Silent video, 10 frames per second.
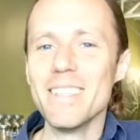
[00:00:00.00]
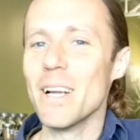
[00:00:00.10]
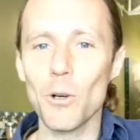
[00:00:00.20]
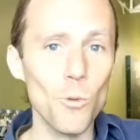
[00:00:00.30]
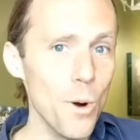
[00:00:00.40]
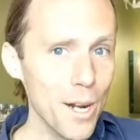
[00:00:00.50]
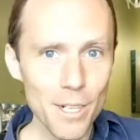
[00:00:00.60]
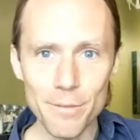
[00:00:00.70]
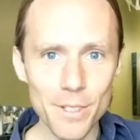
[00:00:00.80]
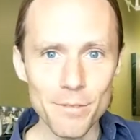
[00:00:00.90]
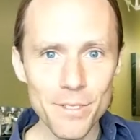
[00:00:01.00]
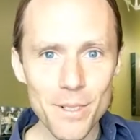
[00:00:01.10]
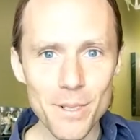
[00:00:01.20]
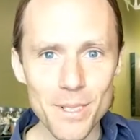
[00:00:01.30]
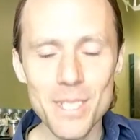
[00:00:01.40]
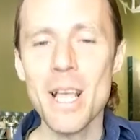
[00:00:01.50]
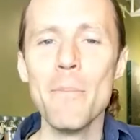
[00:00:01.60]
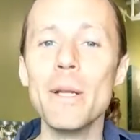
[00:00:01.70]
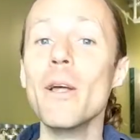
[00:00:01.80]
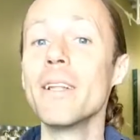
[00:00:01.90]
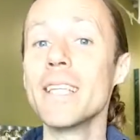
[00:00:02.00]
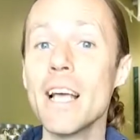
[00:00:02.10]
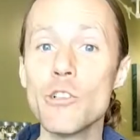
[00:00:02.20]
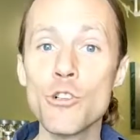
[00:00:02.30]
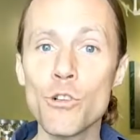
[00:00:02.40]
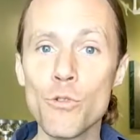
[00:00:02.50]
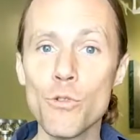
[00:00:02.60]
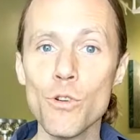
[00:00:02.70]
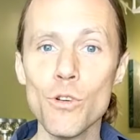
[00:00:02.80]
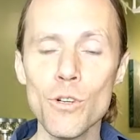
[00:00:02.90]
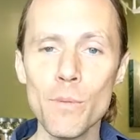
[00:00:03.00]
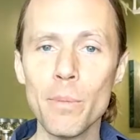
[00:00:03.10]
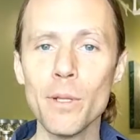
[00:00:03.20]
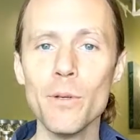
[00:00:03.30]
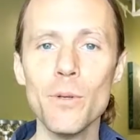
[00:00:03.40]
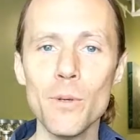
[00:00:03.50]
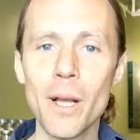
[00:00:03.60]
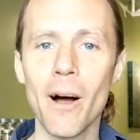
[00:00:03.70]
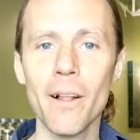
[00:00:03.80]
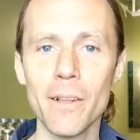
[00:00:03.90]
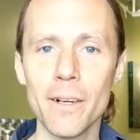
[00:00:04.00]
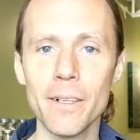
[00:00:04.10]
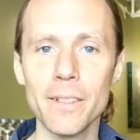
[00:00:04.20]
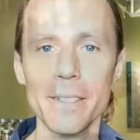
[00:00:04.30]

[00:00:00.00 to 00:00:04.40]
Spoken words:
They're wonderful foods, but not that true blue color.